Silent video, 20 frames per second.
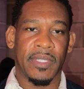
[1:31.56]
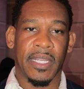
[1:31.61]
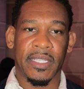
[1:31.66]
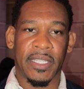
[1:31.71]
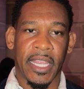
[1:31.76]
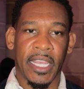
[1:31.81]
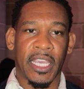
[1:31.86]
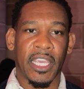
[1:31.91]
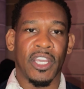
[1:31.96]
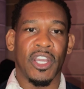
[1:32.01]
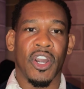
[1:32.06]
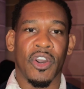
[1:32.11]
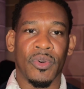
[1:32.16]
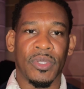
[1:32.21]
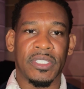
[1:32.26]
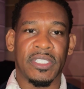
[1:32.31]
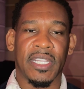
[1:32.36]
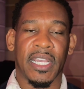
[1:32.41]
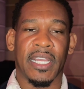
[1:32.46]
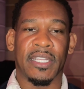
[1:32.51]
they can go
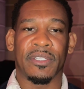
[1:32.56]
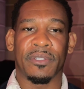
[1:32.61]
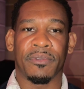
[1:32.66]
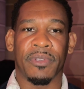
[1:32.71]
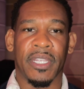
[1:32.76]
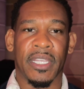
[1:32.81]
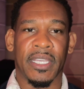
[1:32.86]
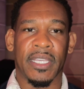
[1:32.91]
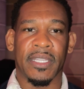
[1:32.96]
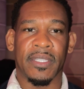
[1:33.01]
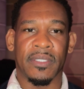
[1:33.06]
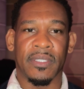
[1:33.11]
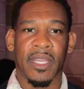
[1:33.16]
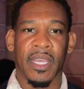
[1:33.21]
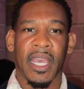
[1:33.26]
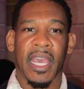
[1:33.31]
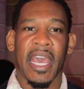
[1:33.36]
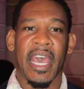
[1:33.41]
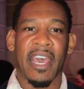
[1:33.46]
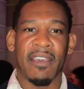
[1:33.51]
inside the ring and
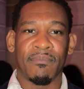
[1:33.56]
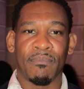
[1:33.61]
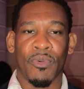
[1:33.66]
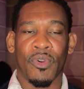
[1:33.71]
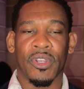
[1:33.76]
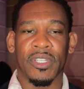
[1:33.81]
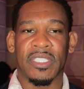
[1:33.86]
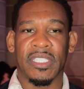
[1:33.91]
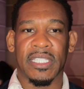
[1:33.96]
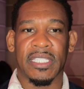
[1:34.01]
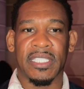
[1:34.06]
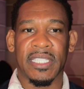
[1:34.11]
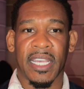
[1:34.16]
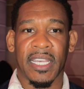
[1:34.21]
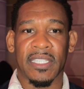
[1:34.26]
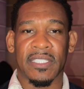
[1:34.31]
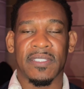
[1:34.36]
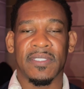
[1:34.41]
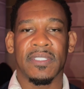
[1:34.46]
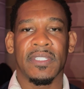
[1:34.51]
have more
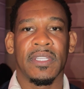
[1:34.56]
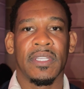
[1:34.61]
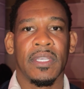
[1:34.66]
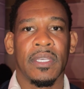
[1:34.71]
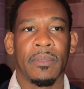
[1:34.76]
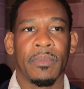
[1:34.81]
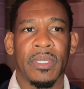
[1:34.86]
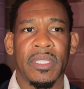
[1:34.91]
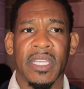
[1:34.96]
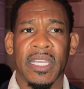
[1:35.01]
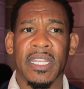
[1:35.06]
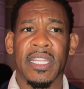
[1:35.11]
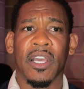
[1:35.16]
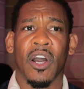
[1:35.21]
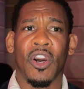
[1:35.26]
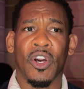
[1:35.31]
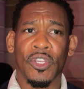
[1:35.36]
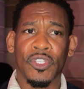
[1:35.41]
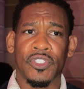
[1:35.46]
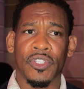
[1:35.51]
success. But then
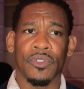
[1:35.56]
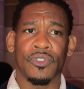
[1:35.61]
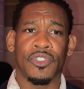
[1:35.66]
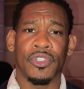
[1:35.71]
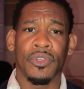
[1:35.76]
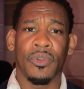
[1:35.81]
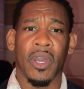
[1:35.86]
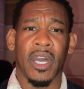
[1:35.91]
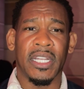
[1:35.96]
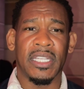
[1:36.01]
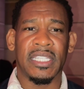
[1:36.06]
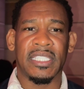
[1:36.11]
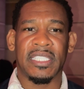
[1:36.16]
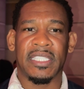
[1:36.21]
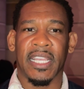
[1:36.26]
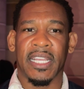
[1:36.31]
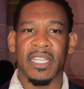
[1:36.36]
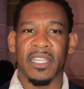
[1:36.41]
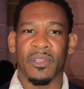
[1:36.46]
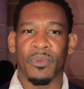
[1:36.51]
also, too,
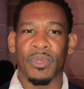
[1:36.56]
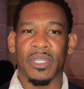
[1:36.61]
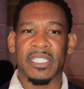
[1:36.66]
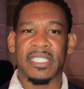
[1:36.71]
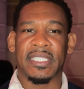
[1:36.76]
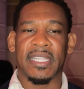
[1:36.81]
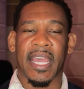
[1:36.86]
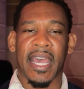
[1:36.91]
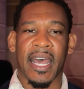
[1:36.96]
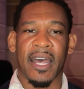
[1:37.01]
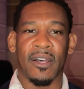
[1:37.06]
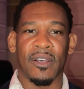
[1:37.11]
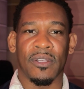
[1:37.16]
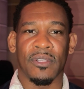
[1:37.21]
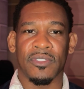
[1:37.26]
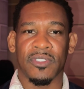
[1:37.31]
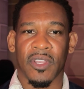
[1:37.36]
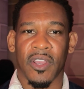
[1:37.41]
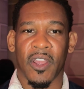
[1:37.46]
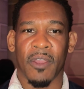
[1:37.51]
understanding what
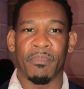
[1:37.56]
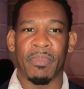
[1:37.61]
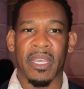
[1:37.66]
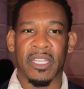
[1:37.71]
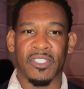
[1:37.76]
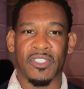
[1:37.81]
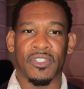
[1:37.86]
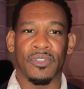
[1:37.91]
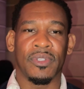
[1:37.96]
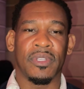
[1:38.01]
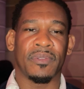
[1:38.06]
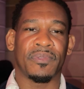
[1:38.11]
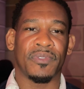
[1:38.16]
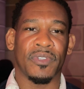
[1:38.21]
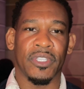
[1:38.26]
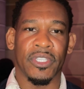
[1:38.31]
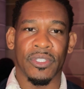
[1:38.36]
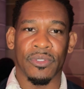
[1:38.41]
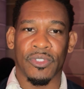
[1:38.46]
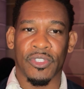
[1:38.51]
styles are best suited
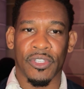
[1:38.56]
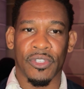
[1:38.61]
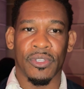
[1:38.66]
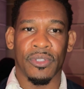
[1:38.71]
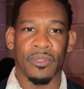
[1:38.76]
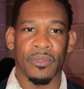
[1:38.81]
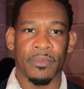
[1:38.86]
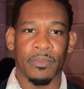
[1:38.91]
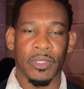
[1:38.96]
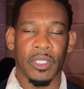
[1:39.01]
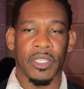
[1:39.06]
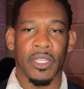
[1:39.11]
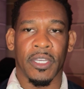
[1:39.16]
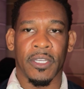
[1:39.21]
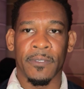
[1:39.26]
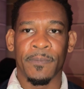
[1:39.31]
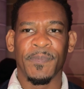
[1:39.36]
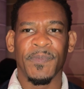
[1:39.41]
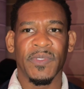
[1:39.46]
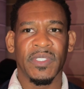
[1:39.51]
for you, too, you
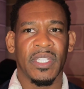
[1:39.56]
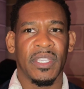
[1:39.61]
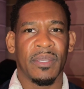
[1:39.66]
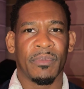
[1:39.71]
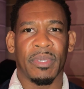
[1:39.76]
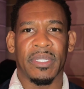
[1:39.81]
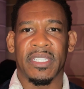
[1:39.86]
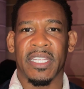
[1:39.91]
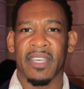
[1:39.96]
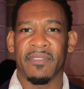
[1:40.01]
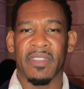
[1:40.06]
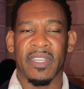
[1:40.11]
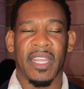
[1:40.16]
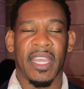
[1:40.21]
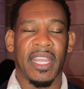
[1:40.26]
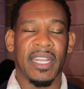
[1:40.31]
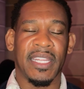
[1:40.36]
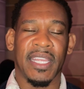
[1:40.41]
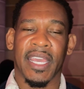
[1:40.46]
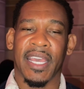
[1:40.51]
know? But Devin
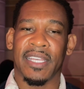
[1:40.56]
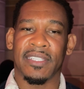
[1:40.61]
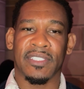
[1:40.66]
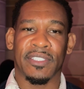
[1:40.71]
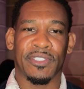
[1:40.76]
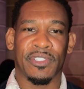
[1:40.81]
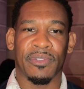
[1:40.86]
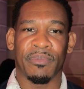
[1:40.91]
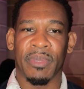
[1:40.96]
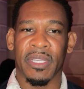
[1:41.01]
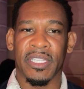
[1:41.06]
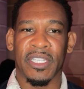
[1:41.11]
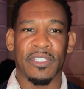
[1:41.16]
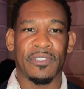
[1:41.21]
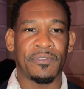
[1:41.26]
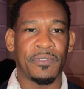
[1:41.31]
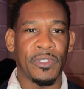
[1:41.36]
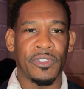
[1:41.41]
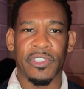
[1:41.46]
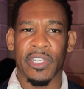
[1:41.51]
Haney has a tremendous
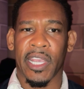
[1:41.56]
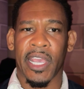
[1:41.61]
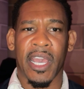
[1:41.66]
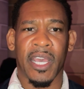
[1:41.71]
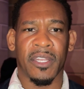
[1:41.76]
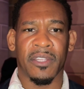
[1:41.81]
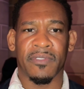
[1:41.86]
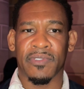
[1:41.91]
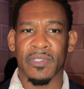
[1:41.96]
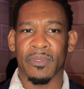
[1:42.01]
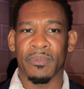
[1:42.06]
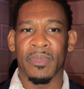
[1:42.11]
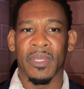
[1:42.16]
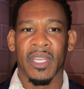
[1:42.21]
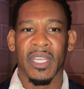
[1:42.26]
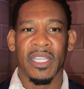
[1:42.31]
future ahead of him.